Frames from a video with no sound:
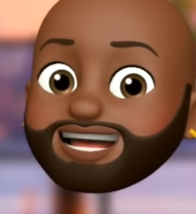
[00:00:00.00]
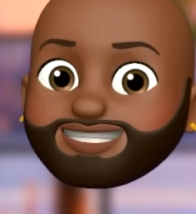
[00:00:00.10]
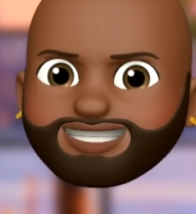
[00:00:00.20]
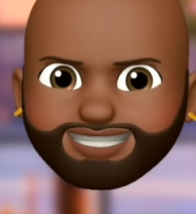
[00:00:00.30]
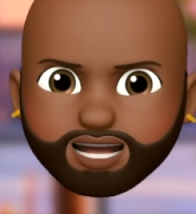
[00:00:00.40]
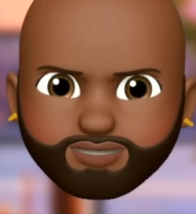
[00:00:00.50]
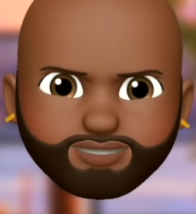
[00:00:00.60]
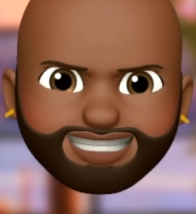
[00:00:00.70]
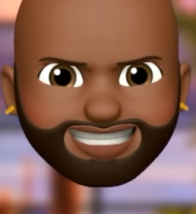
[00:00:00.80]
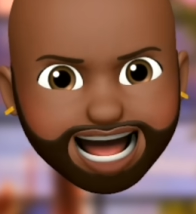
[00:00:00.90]
it is
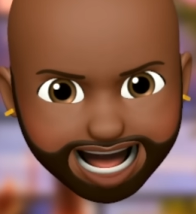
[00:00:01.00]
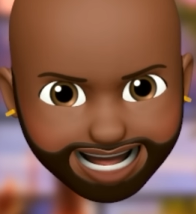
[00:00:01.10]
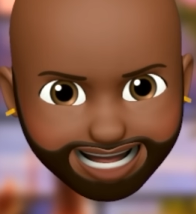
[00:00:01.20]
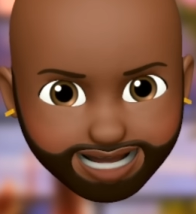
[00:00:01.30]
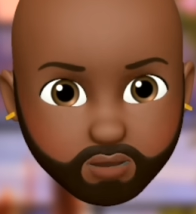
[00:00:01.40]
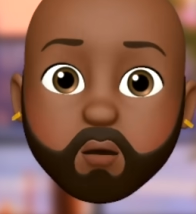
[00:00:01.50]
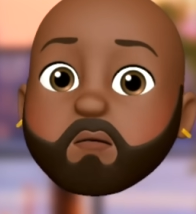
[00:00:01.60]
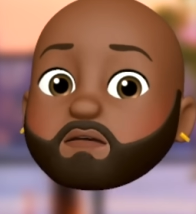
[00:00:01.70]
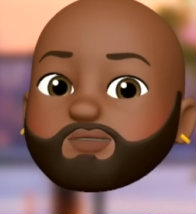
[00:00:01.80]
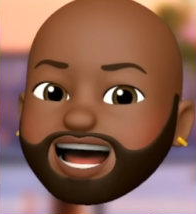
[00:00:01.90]
so shady.
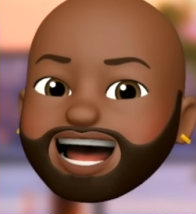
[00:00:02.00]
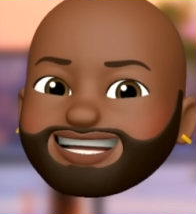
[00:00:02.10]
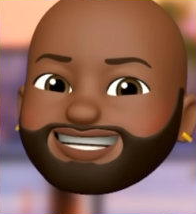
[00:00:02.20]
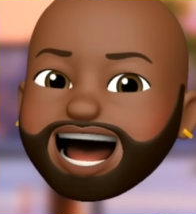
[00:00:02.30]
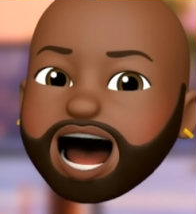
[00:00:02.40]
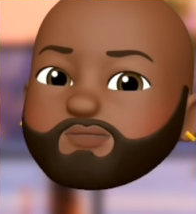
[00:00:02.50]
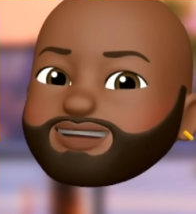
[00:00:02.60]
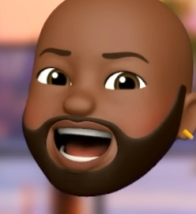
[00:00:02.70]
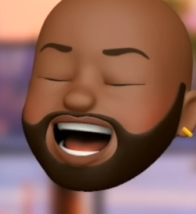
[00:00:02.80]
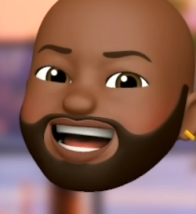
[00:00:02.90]
But
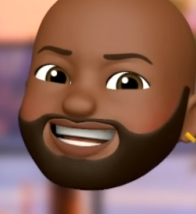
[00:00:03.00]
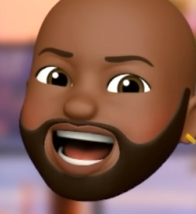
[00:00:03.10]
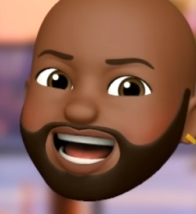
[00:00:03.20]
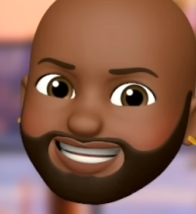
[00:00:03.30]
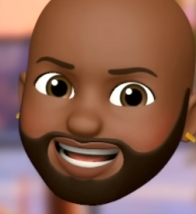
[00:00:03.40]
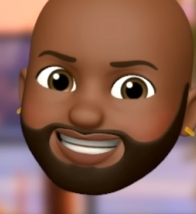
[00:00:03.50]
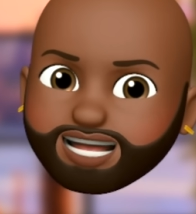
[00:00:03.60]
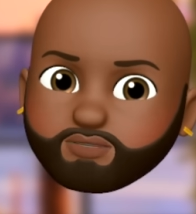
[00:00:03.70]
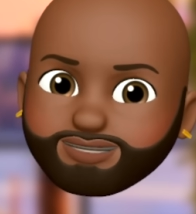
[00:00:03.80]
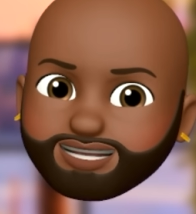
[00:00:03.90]
I'm kind of glad they
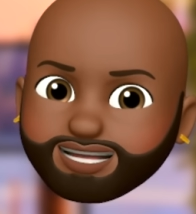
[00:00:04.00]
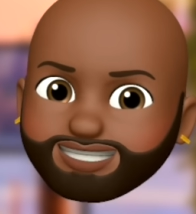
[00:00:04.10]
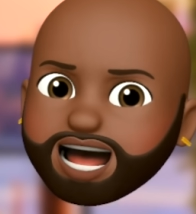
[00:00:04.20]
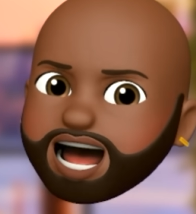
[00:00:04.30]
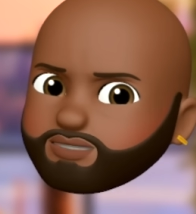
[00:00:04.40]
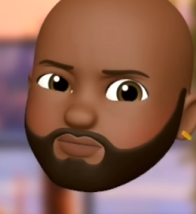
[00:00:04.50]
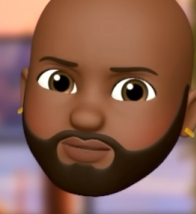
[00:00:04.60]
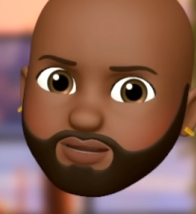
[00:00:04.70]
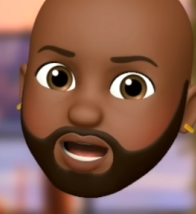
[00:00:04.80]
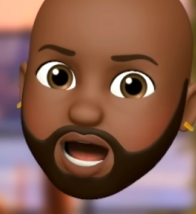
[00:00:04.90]
did because if
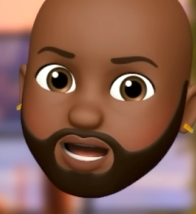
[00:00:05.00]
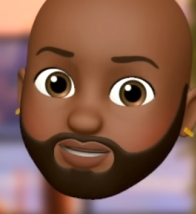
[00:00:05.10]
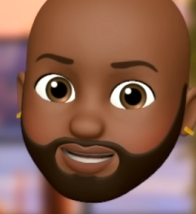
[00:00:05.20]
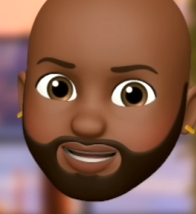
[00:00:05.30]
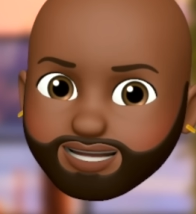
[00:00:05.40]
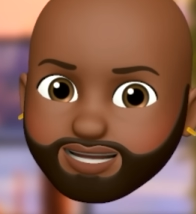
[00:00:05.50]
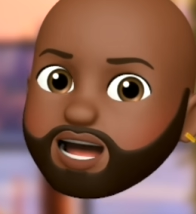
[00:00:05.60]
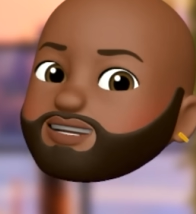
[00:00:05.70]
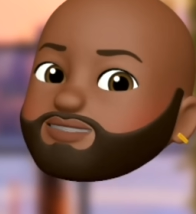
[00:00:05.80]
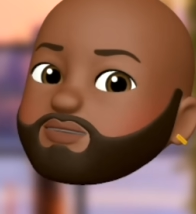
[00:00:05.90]
we were all there,
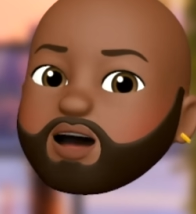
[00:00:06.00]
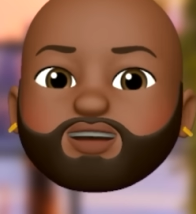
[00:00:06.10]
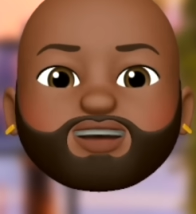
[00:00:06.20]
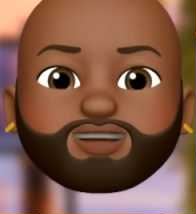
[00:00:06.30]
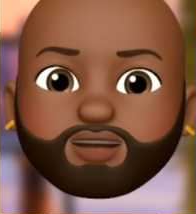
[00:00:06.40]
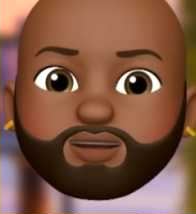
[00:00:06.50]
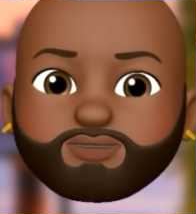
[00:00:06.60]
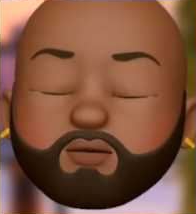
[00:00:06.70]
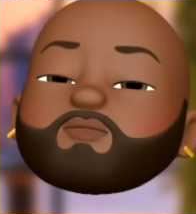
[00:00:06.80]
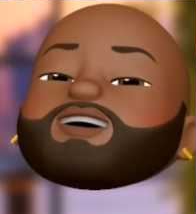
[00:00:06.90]
you already
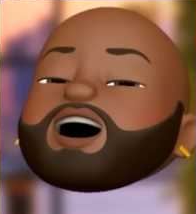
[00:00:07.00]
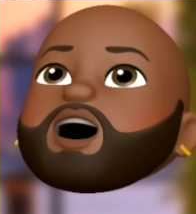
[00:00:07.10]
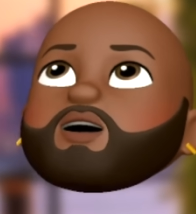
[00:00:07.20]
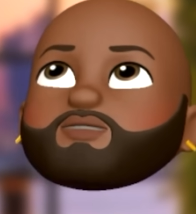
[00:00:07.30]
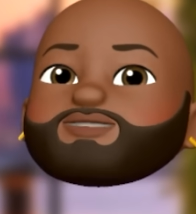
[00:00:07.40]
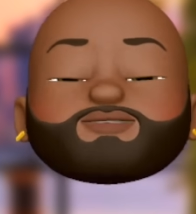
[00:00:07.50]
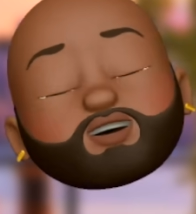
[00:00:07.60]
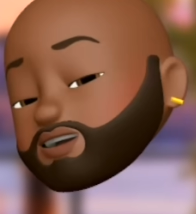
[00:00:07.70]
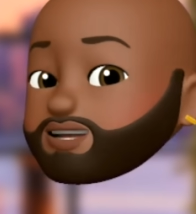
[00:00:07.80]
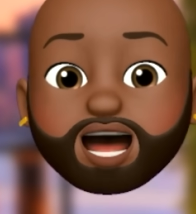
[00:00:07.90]
know that we all would have
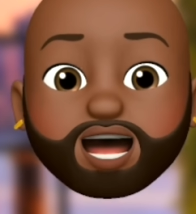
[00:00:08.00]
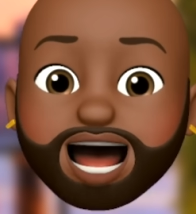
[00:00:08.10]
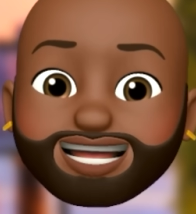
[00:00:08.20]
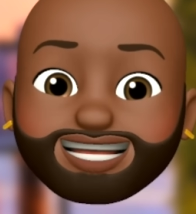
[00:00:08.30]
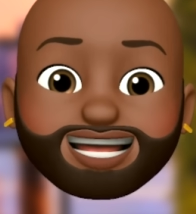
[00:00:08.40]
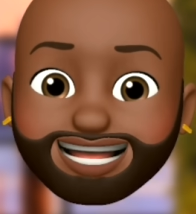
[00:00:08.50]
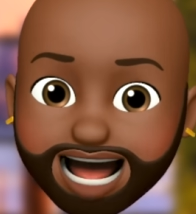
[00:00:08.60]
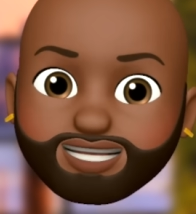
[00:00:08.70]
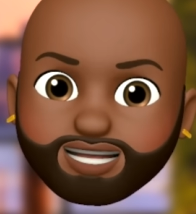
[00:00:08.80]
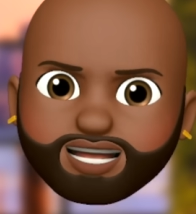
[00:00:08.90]
turned our heads
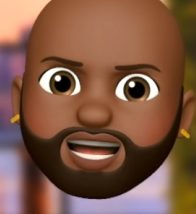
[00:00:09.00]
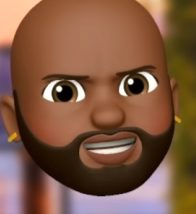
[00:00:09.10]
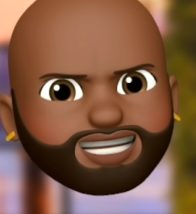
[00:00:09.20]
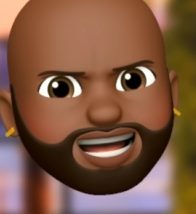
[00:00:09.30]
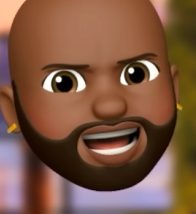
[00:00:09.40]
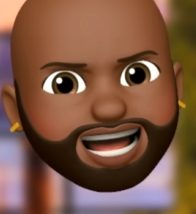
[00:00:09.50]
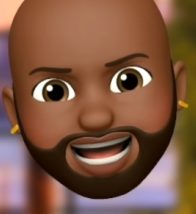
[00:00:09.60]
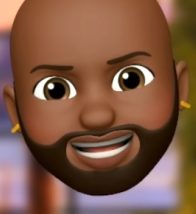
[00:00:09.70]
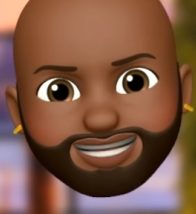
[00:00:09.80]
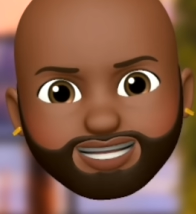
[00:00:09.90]
together to look at
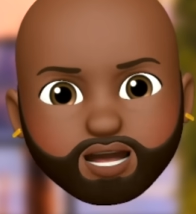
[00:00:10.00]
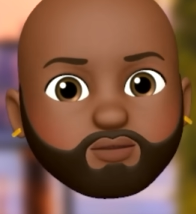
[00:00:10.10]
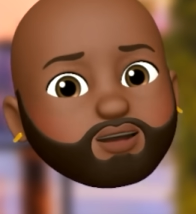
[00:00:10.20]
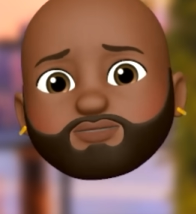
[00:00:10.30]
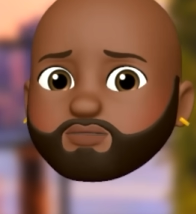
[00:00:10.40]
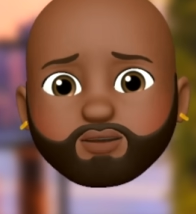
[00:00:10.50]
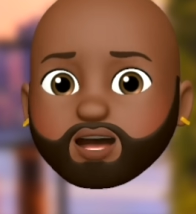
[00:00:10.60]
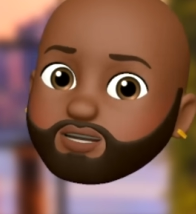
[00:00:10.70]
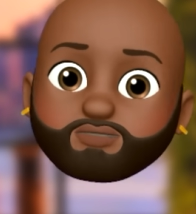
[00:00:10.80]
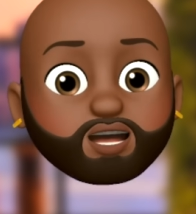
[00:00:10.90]
Kandi whenever we
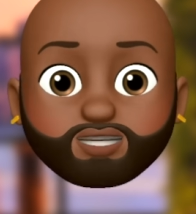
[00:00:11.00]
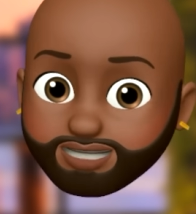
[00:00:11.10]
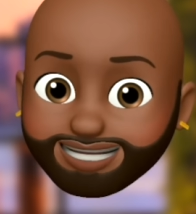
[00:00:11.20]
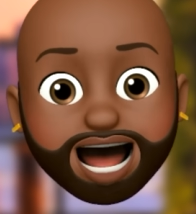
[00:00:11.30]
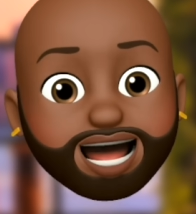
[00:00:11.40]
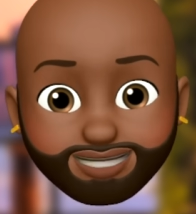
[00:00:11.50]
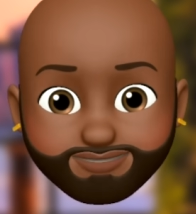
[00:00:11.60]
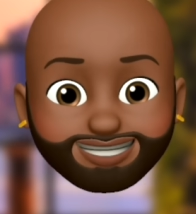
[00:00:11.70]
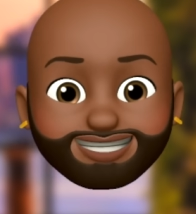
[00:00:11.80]
heard Phaedra's name.